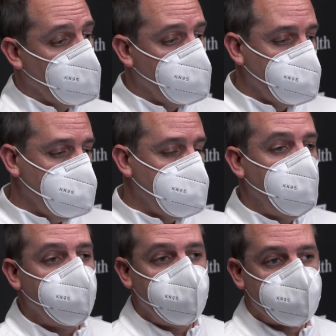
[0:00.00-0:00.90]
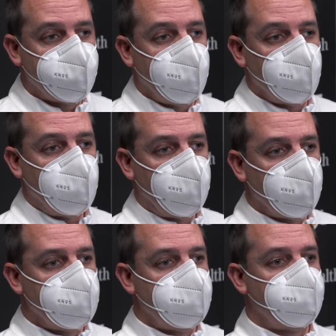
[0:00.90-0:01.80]
Well, we have a lot of offensive
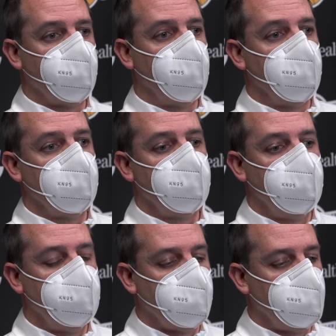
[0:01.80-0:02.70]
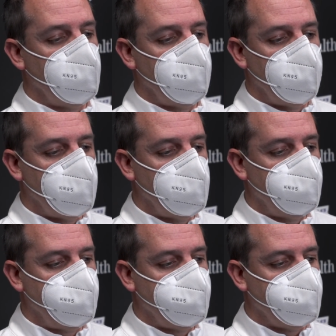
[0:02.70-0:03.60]
firepower, for one. You
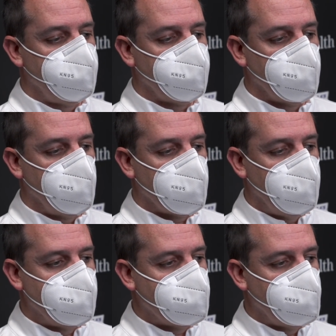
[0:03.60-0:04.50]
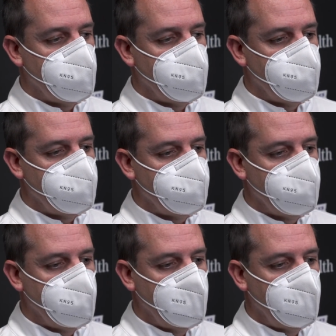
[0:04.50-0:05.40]
know, our guys had a
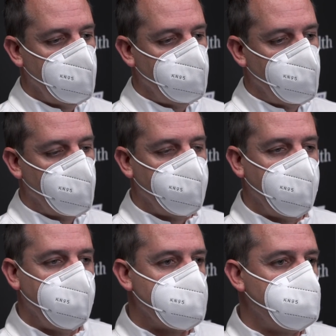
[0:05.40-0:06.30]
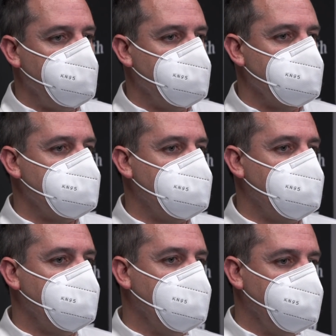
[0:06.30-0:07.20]
motivated spirit
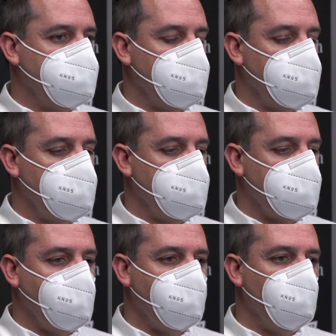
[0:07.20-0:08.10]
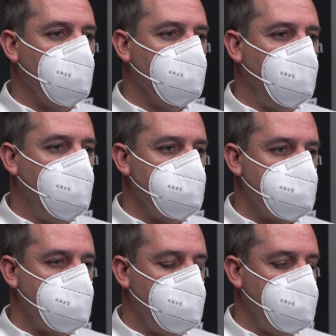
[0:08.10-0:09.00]
today after the game one
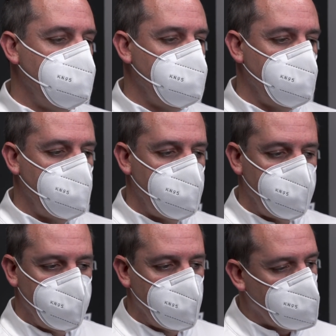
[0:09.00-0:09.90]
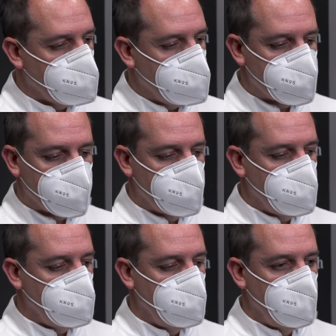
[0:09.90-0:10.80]
loss, and you want to make sure we